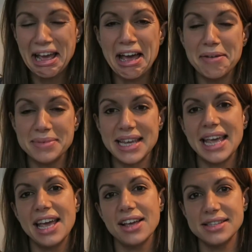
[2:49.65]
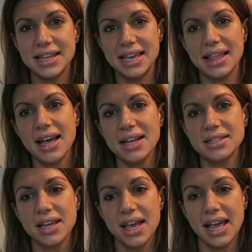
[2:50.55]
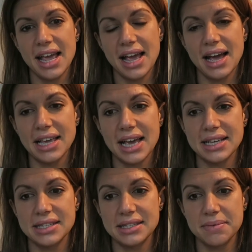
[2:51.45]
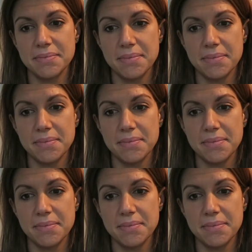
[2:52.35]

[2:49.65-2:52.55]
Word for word: Um, to hear her say that, I guess,